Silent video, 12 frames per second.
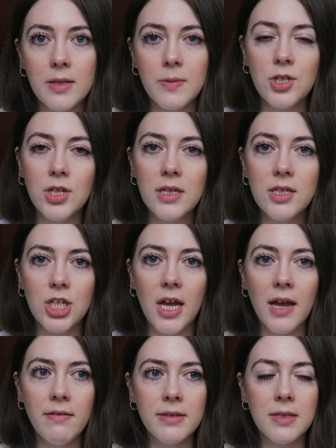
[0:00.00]
especially this
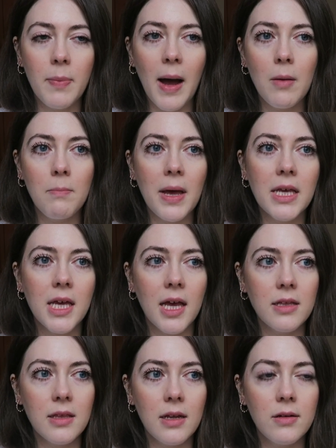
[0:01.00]
year it's about
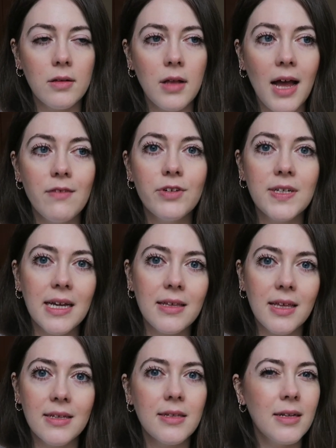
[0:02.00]
making the little everyday
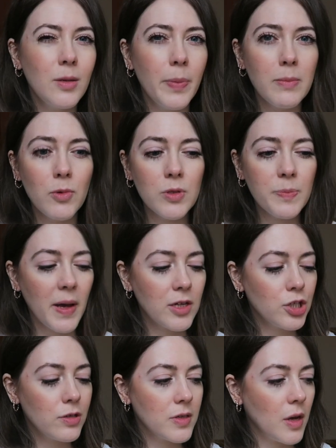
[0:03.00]
things a little bit more
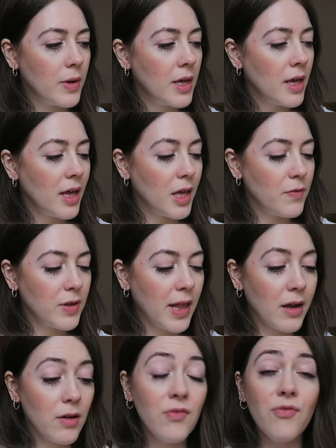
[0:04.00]
special. So even
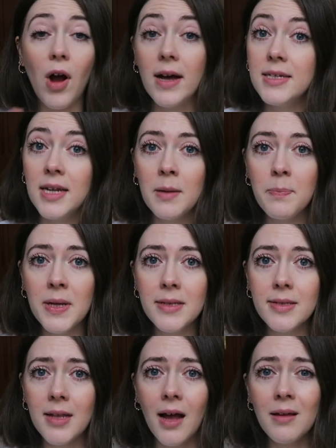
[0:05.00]
like Friday night
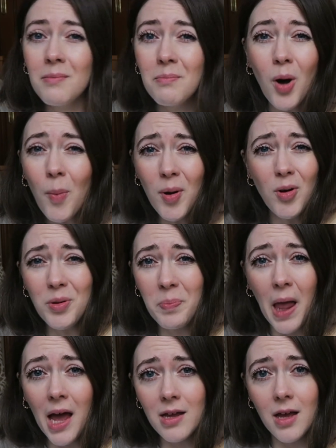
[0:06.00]
pizza night, pop it on a
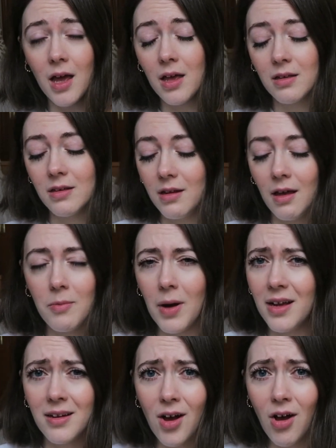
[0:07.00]
plank, you know,
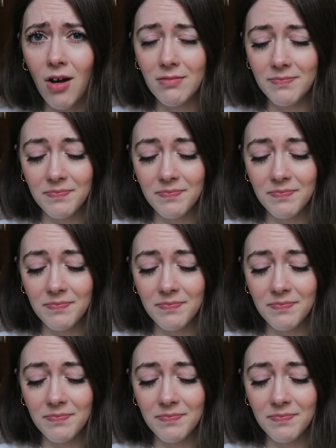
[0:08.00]
why not?